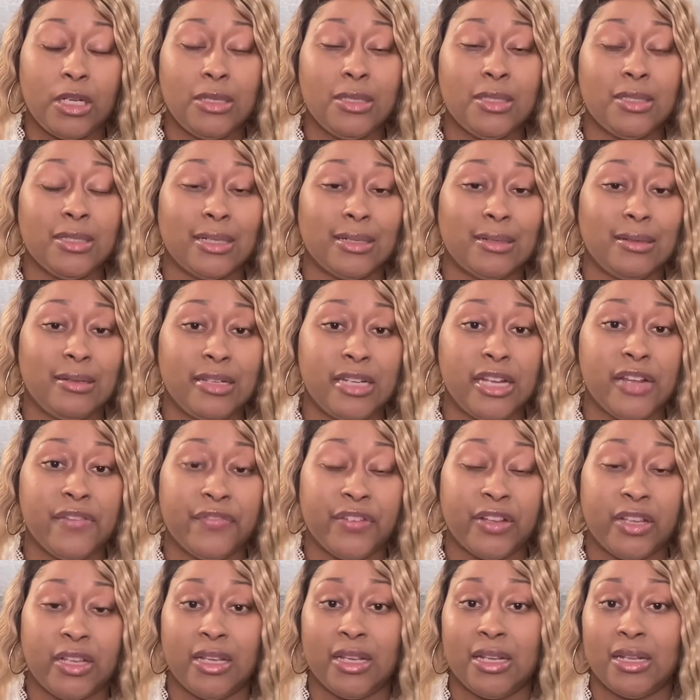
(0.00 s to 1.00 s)

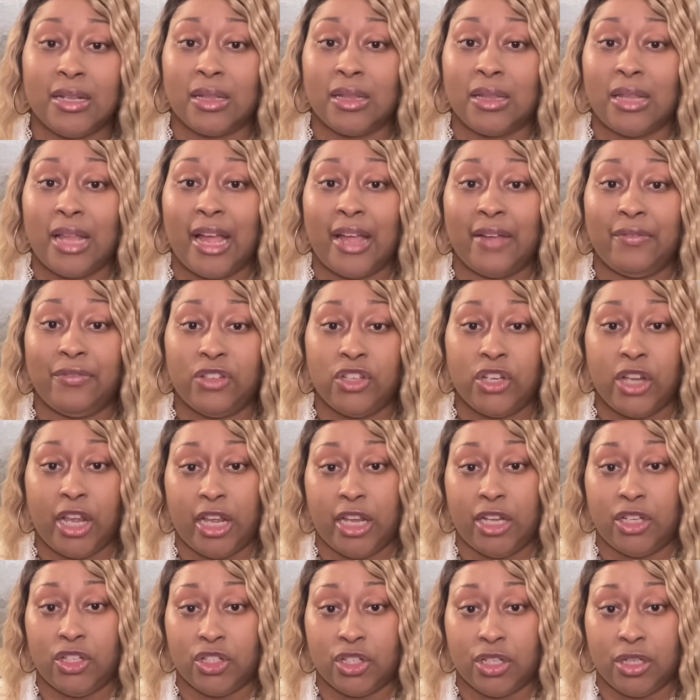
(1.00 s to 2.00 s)
significant
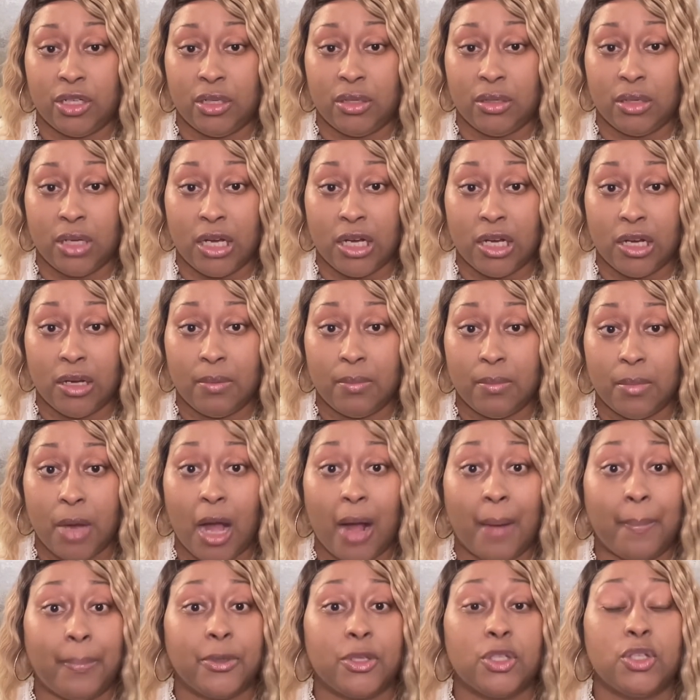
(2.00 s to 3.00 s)
life-changing
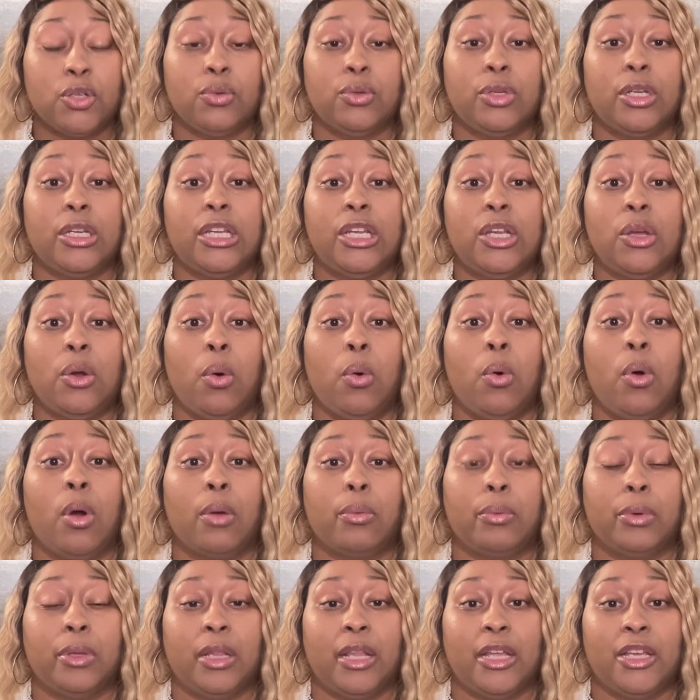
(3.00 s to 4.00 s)
opportunity
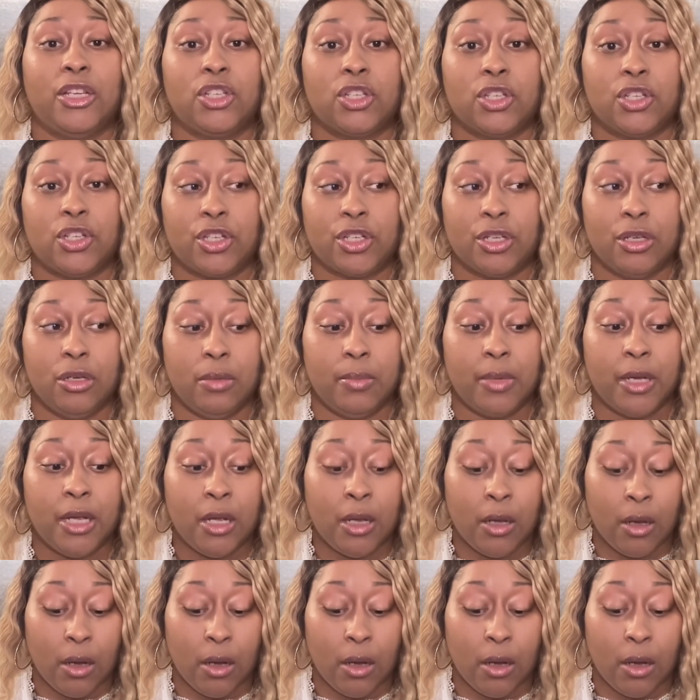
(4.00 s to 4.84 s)
or relationship.